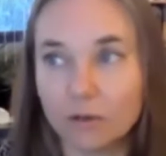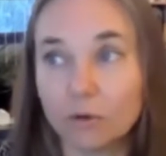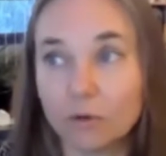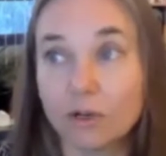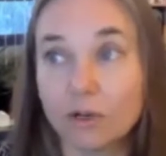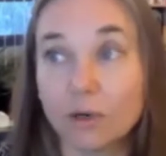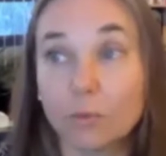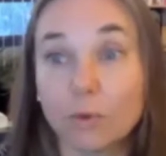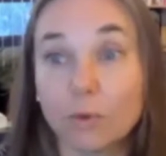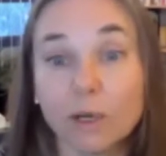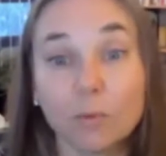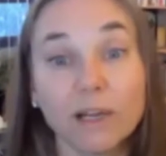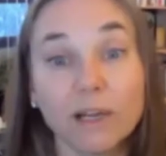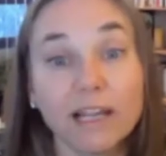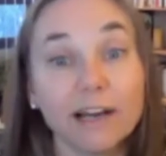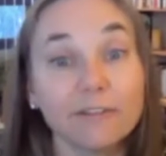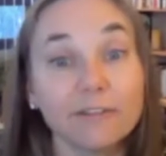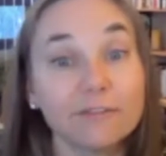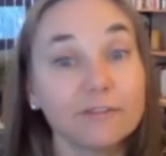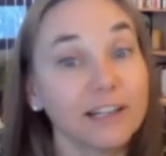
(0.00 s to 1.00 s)
or when we
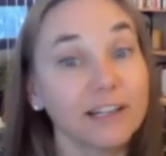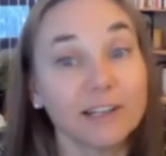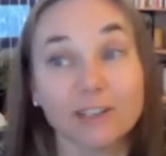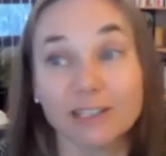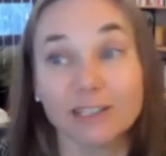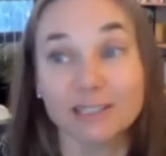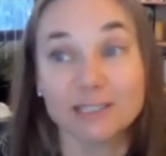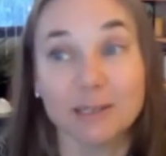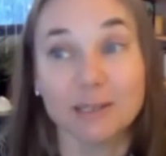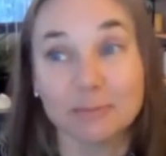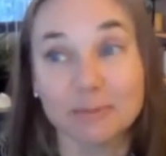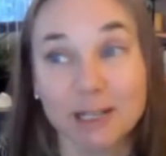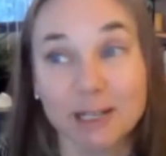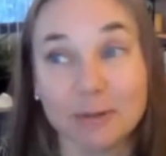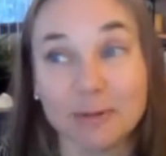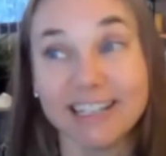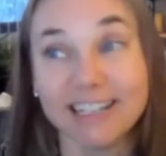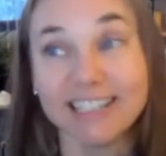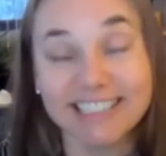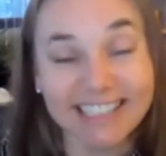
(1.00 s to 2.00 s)
have failed at something
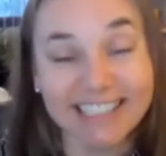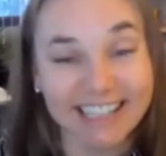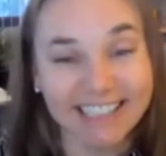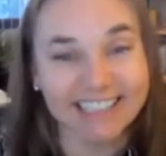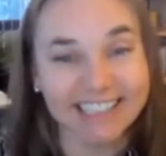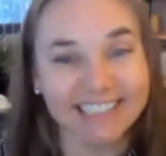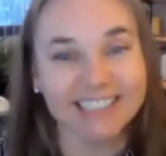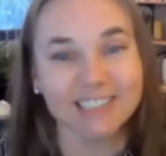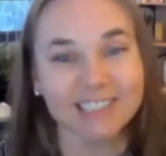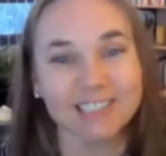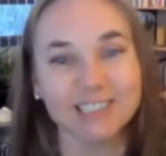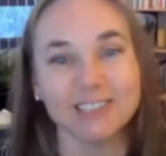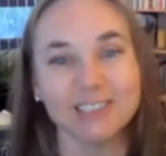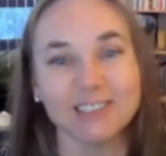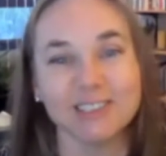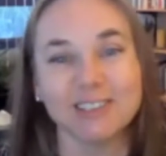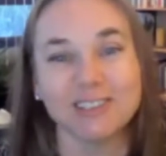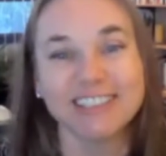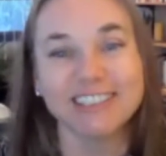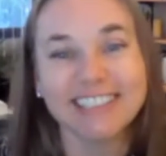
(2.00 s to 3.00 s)
we intended to
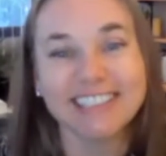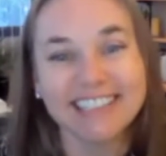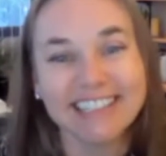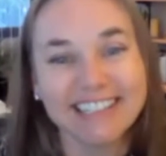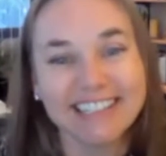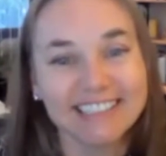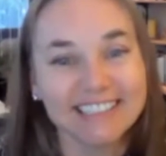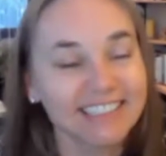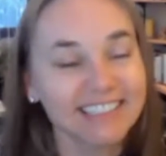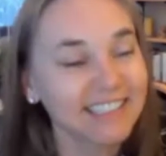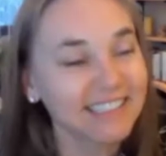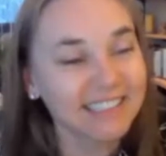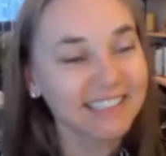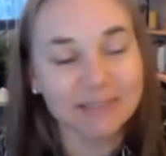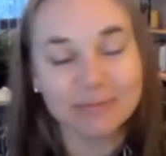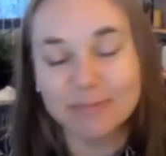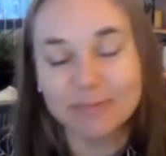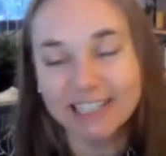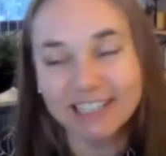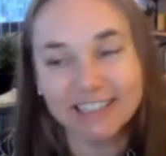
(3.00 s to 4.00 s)
do, it
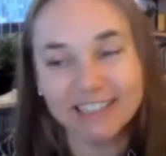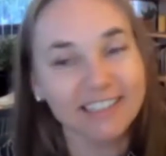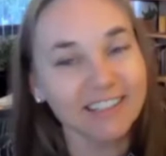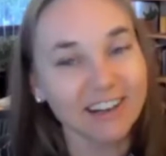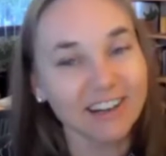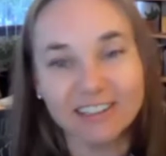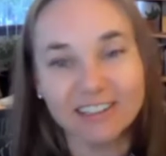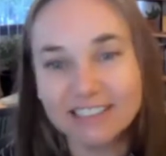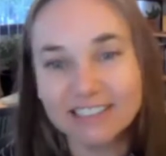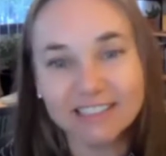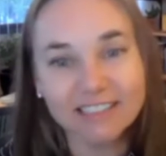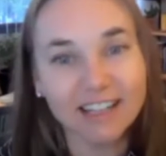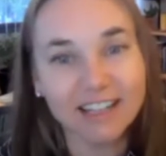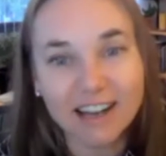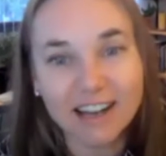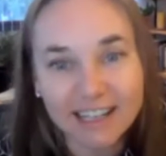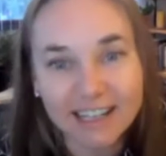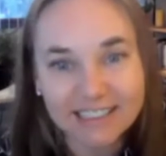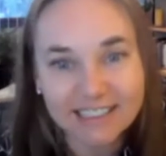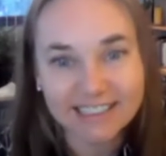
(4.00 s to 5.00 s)
doesn't mean that all is
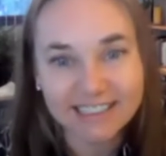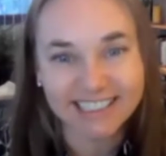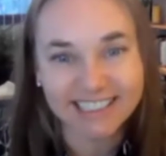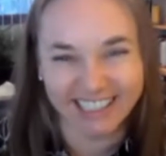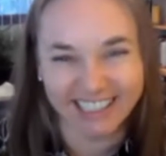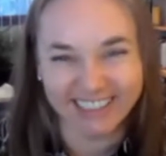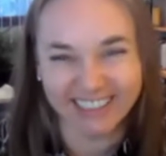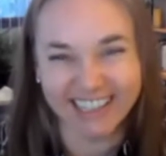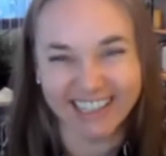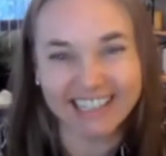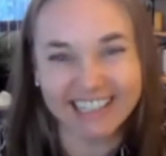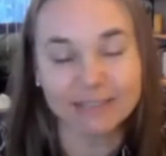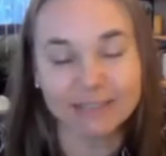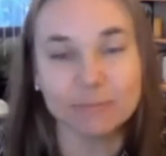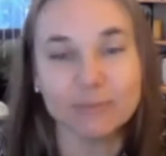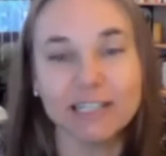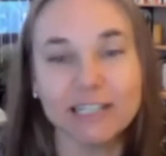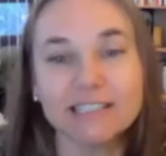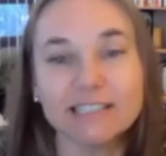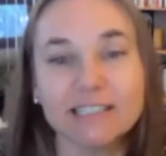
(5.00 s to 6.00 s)
lost, right? It
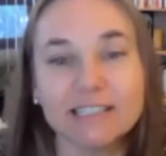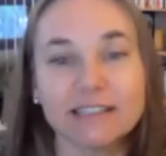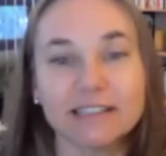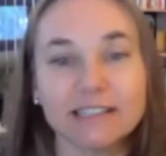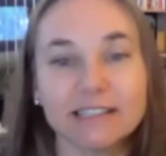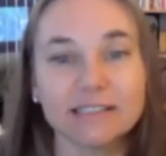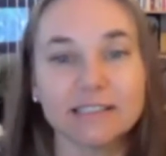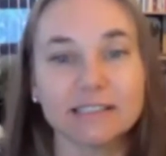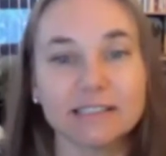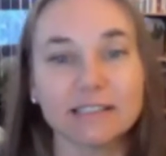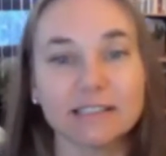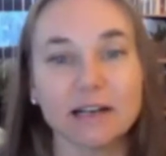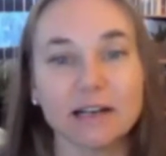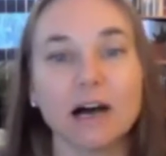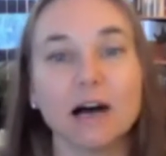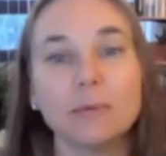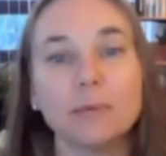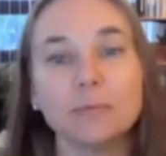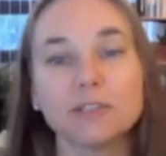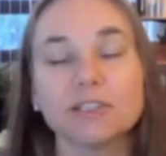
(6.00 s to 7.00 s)
means that this is an
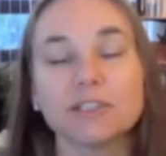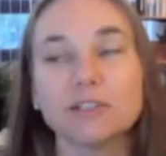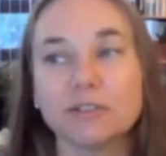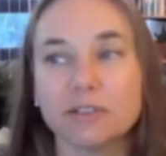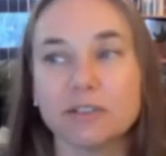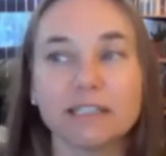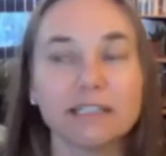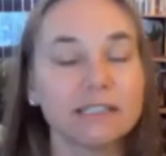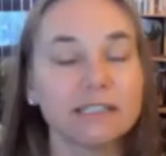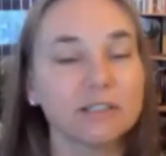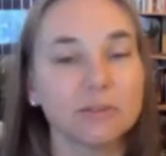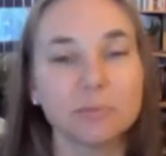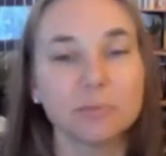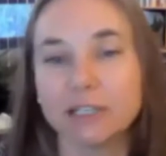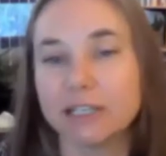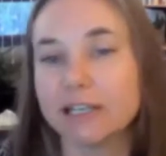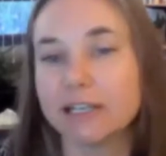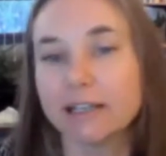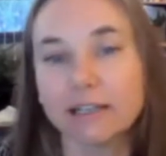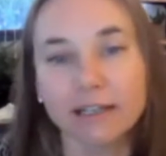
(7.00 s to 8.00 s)
opportunity to
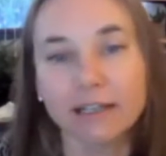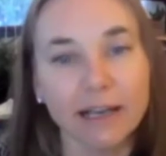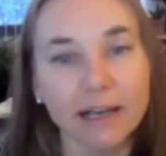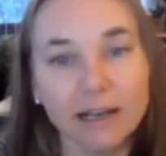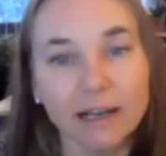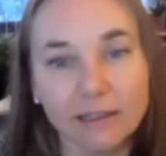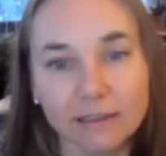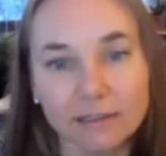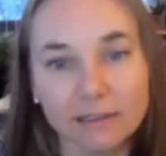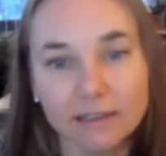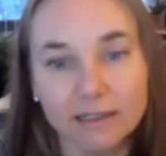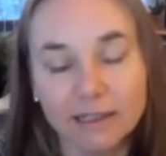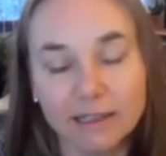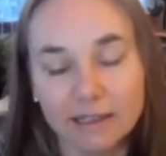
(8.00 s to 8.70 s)
begin again.